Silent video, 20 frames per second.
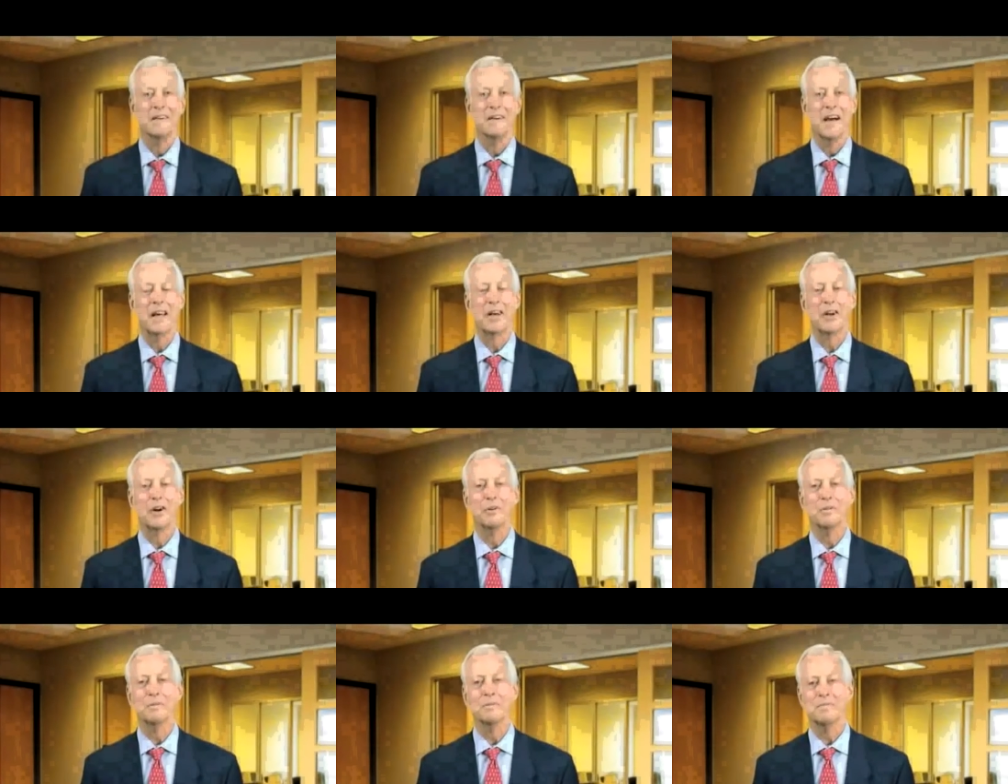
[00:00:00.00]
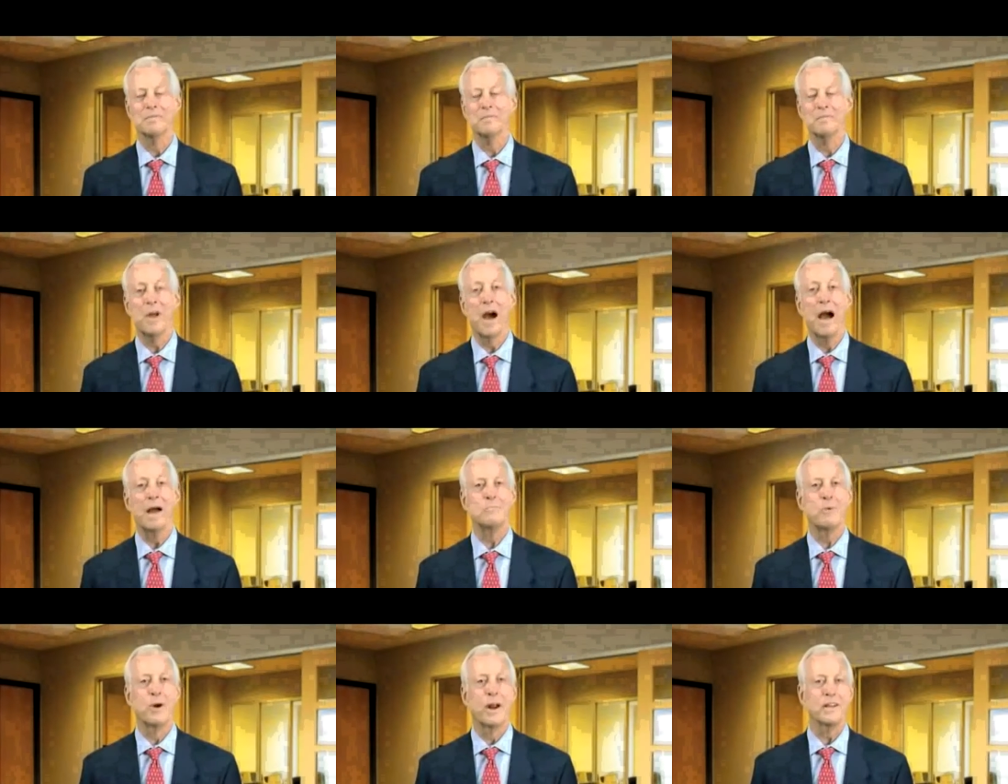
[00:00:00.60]
Hello,
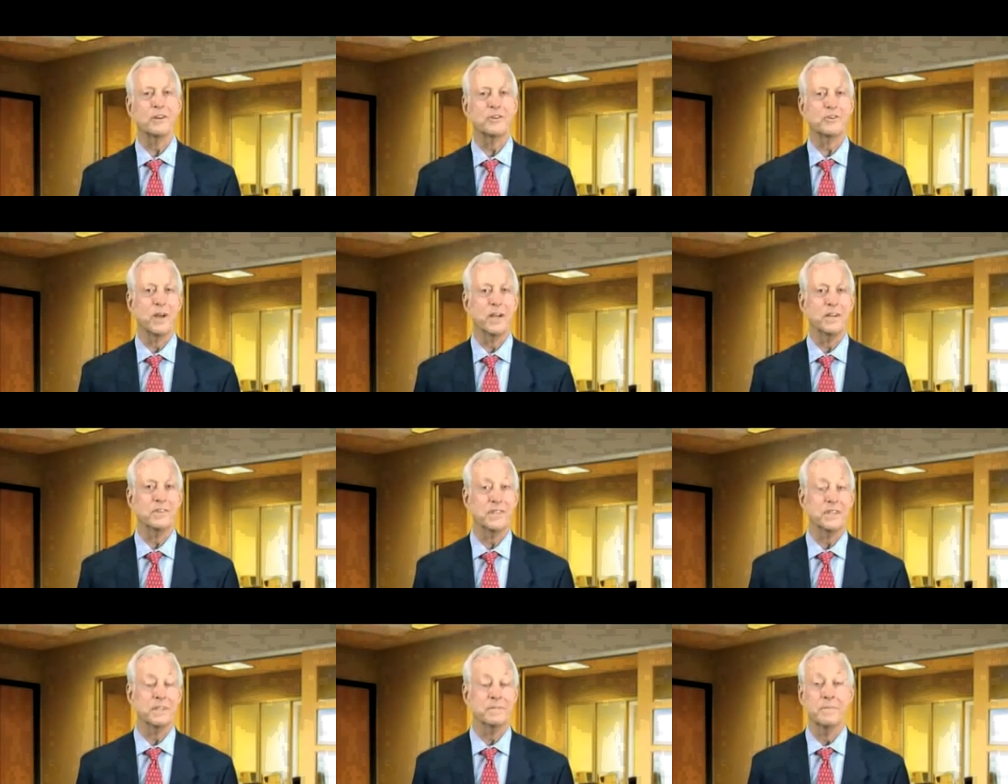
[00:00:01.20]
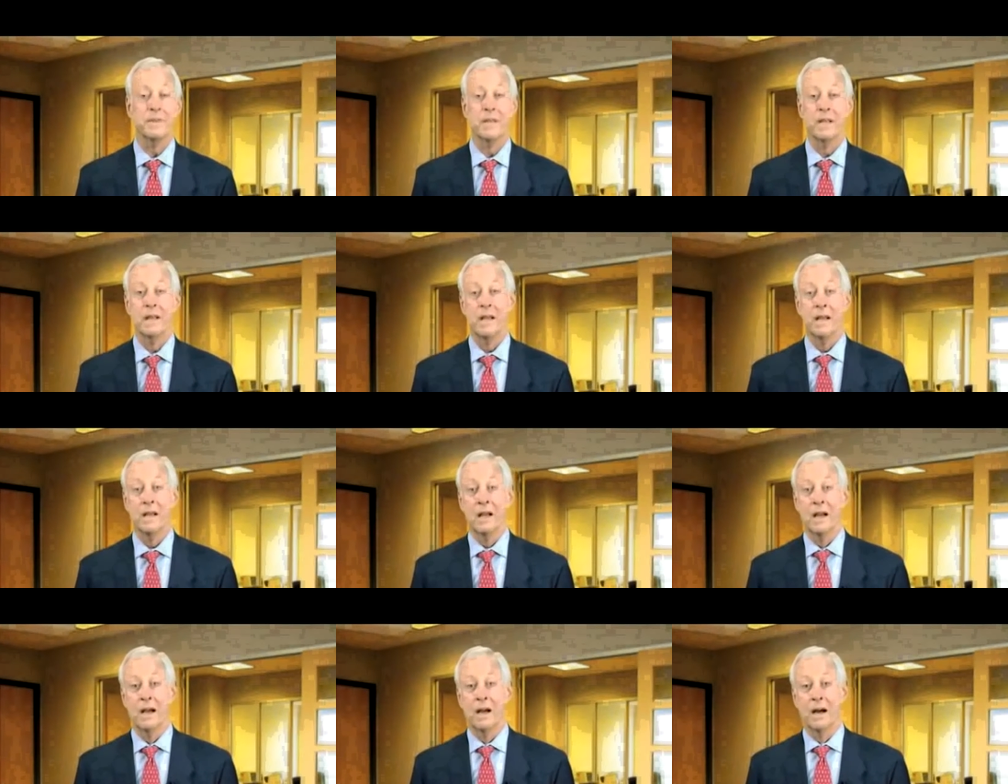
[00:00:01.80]
I'm Brian Tracy.
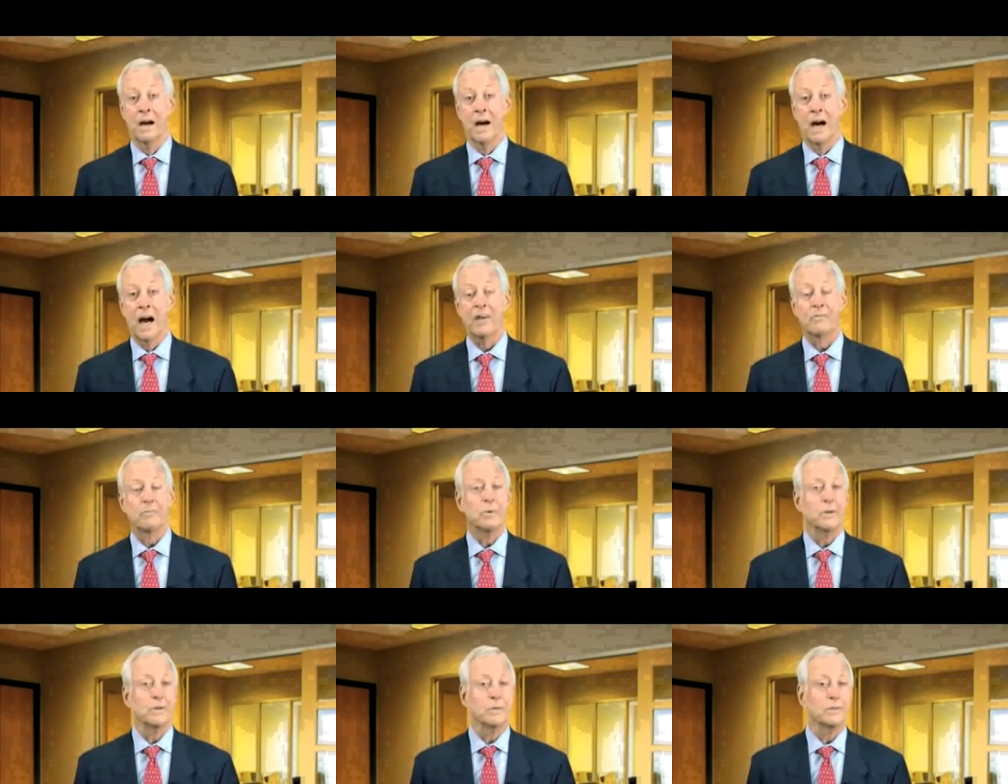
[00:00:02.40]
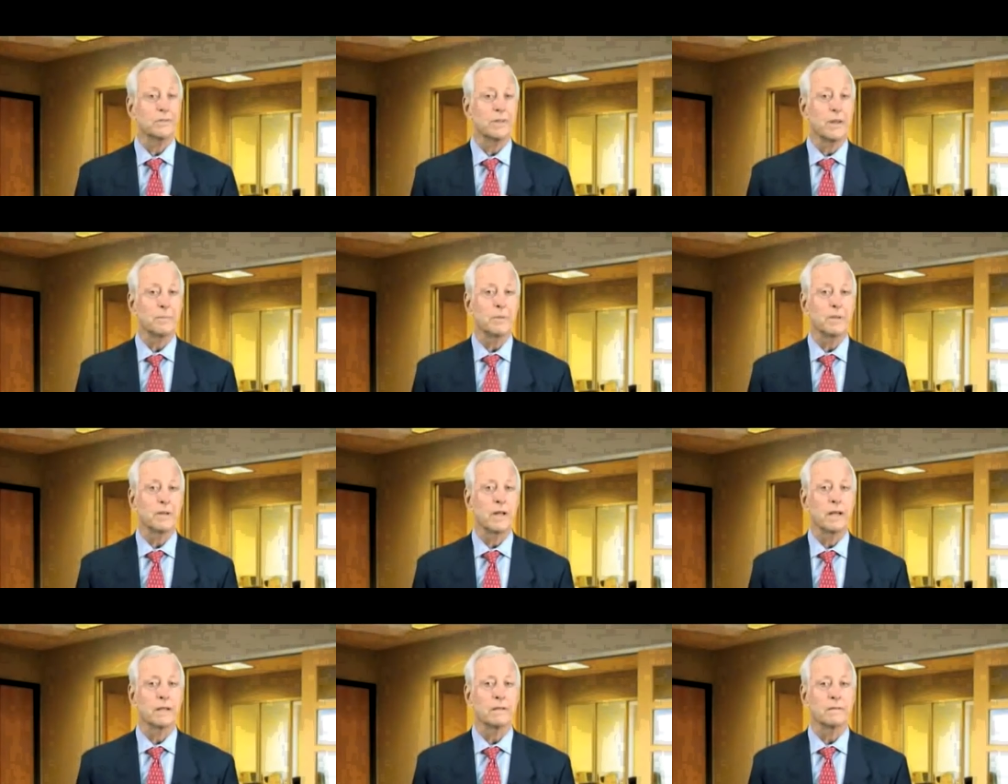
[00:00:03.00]
I've produced
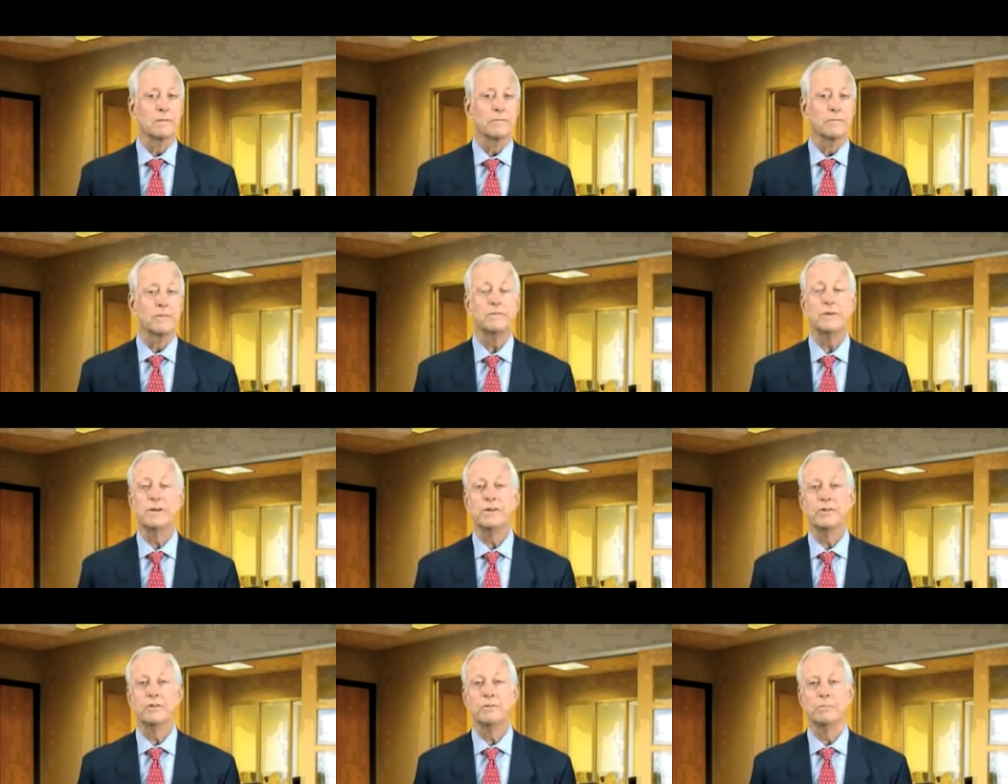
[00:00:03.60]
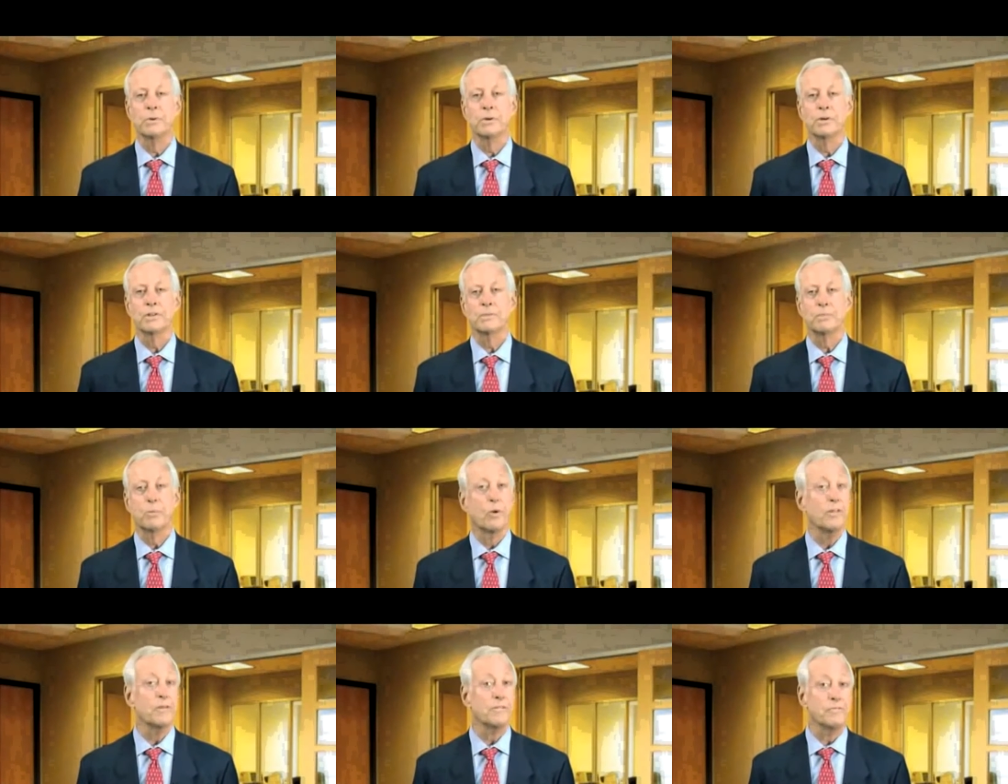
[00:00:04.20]
something like 52 books,
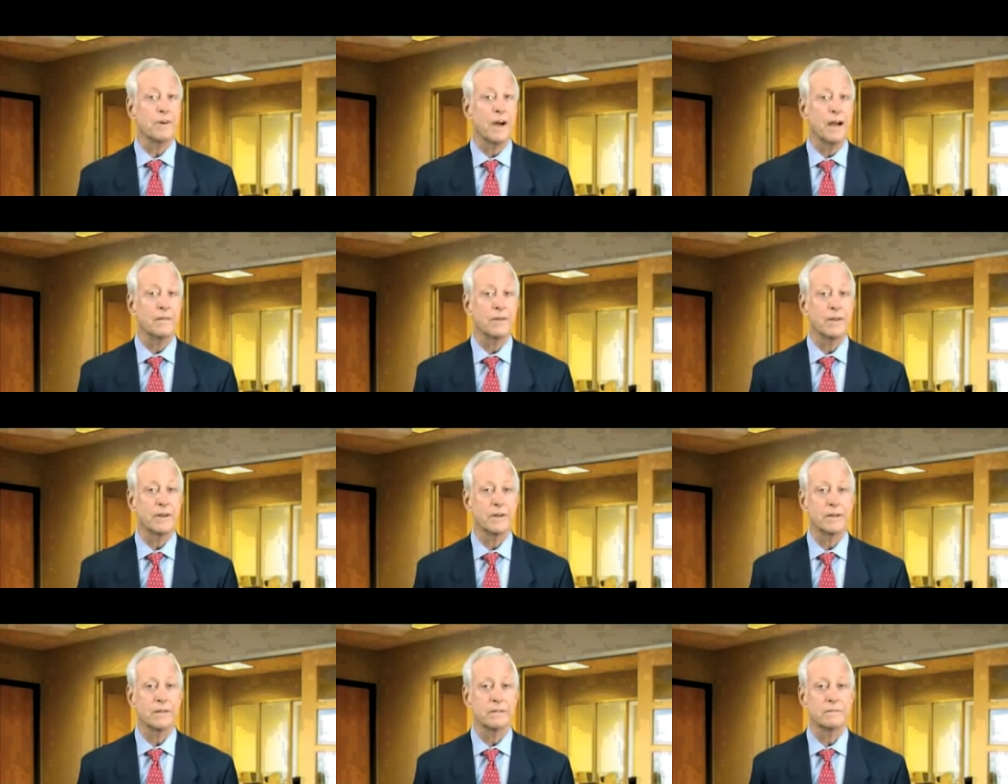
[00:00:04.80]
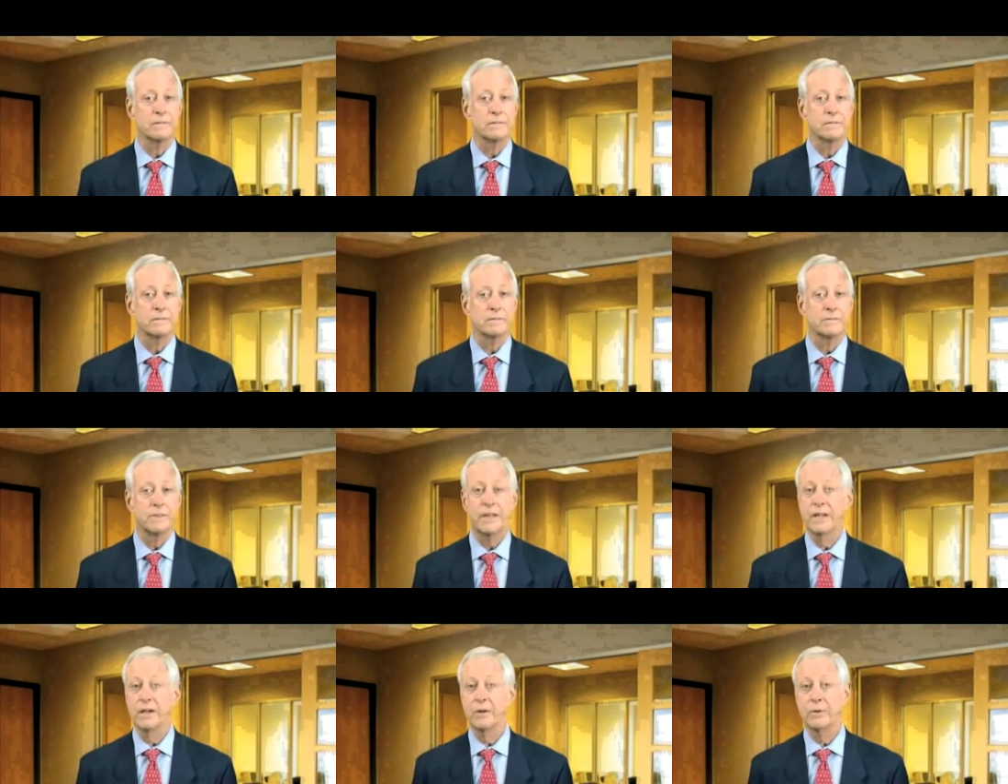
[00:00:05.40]
more than 500
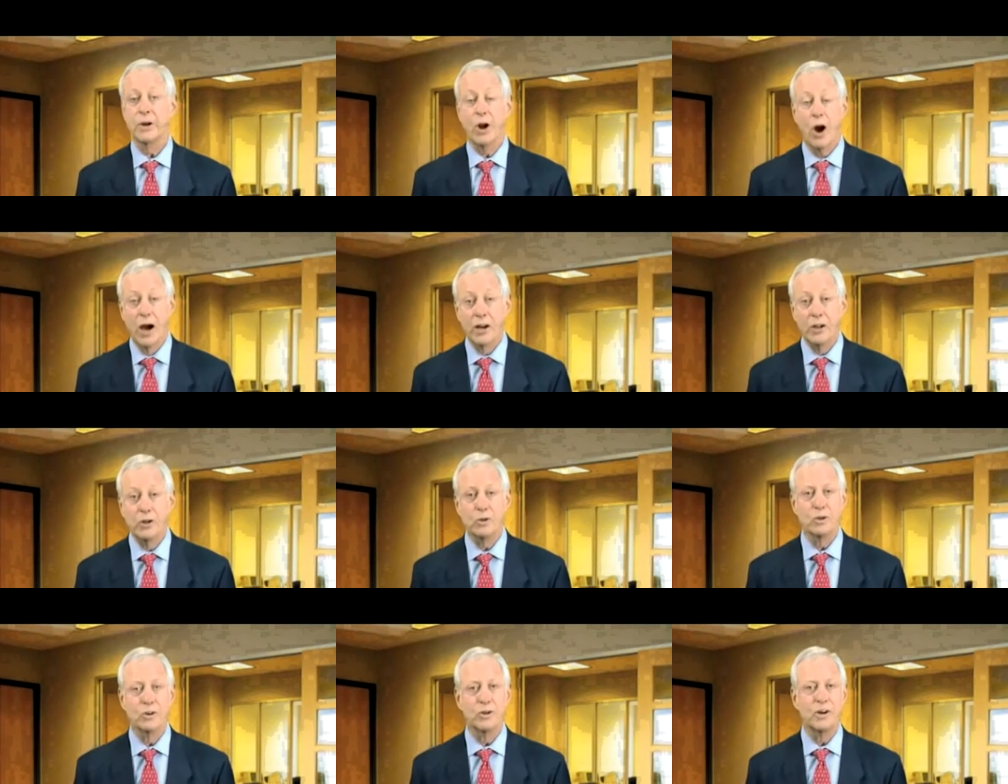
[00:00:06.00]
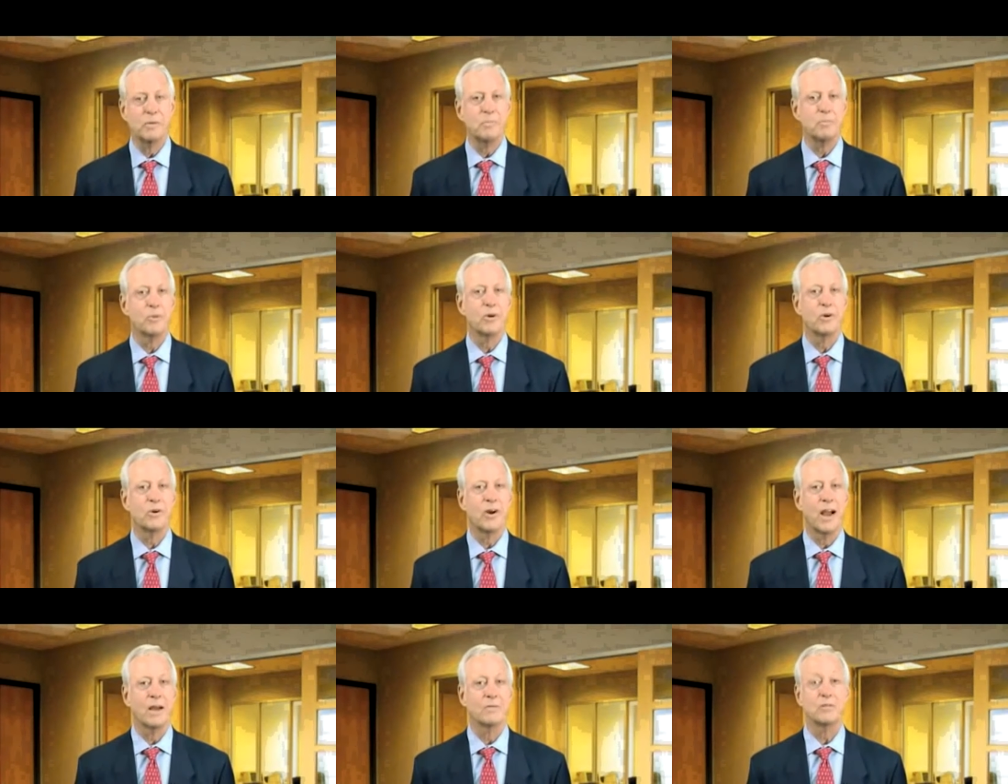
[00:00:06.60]
video and audio learning
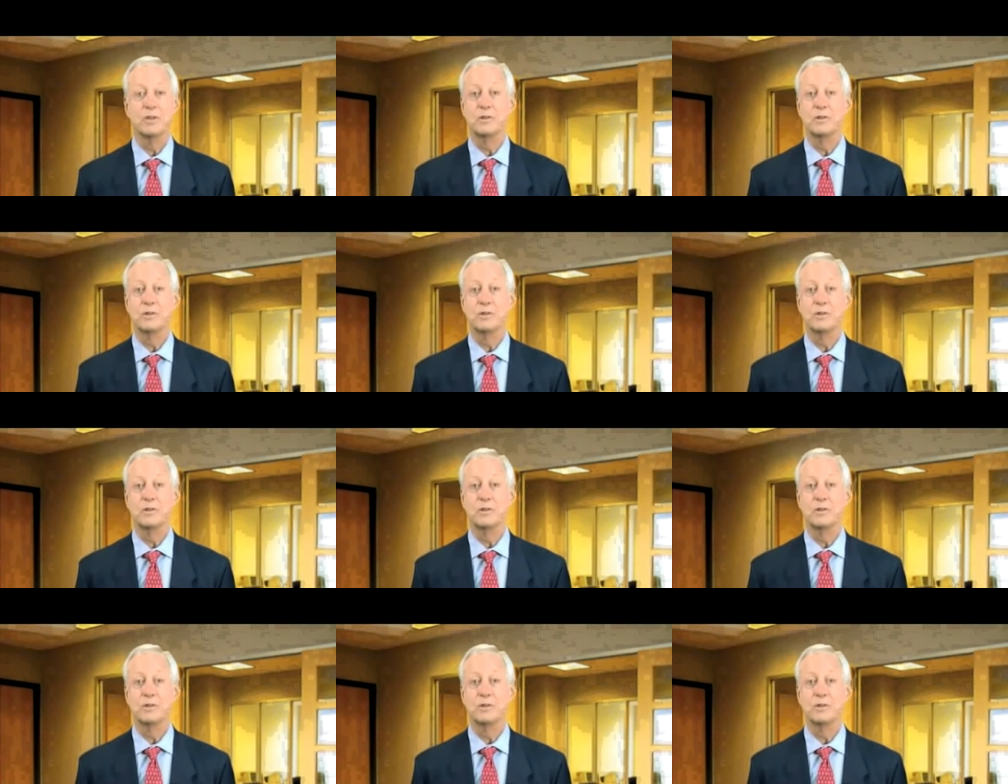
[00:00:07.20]
programs.